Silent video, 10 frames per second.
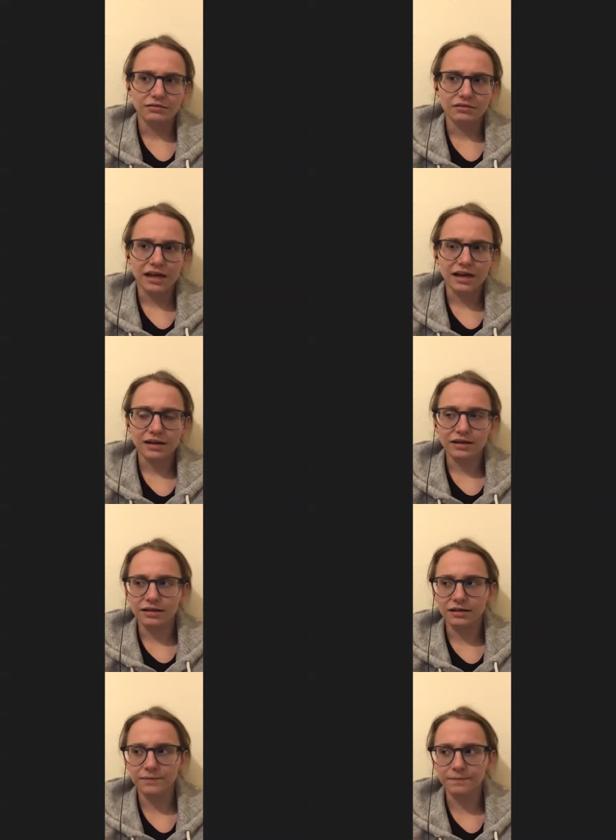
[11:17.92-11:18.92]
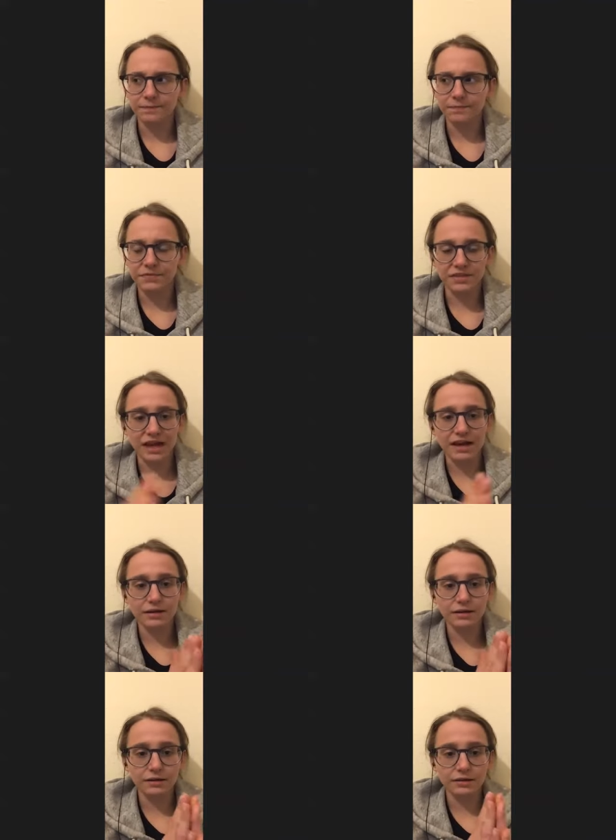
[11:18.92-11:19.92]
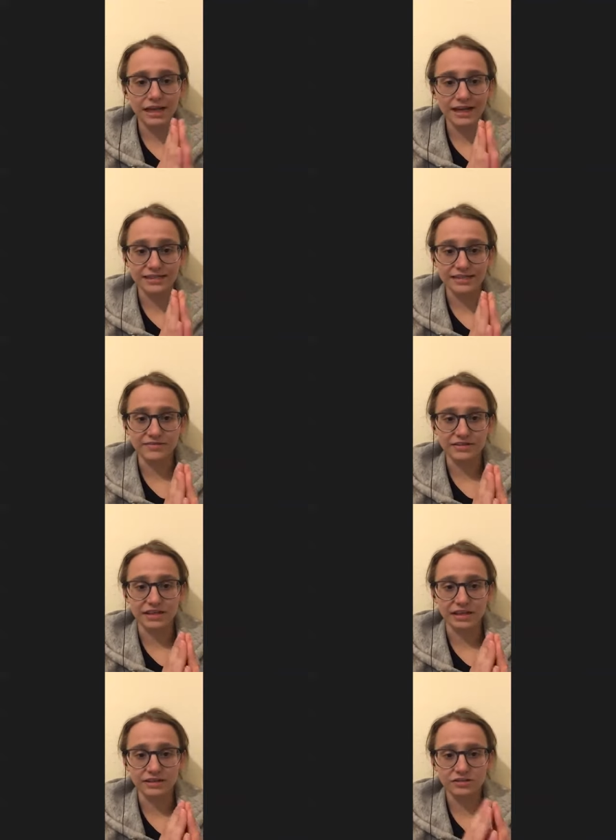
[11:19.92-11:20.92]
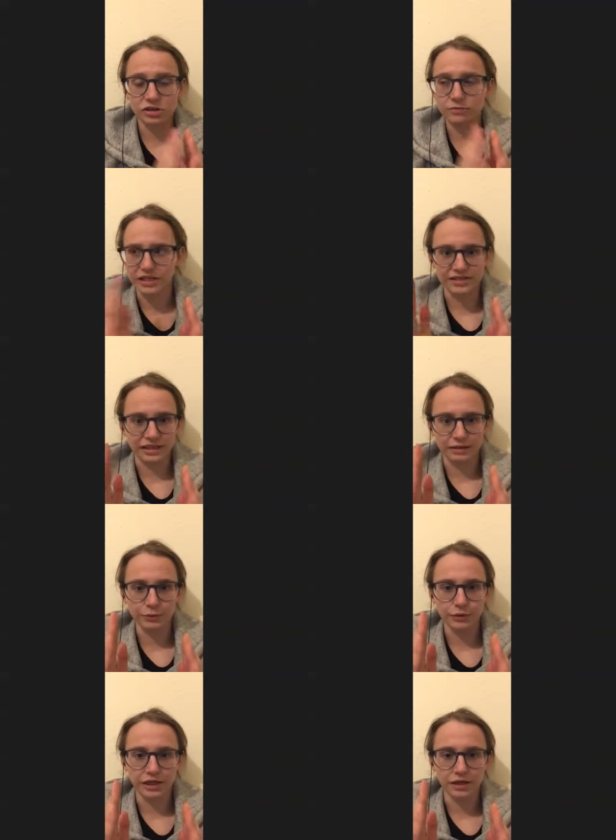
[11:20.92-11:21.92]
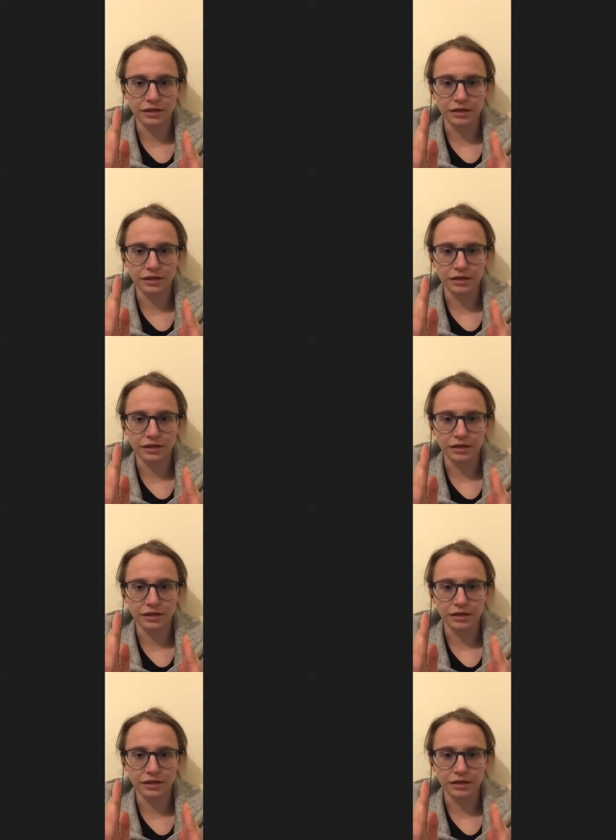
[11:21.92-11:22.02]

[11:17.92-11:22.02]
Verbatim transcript: that that negativity took me to that point.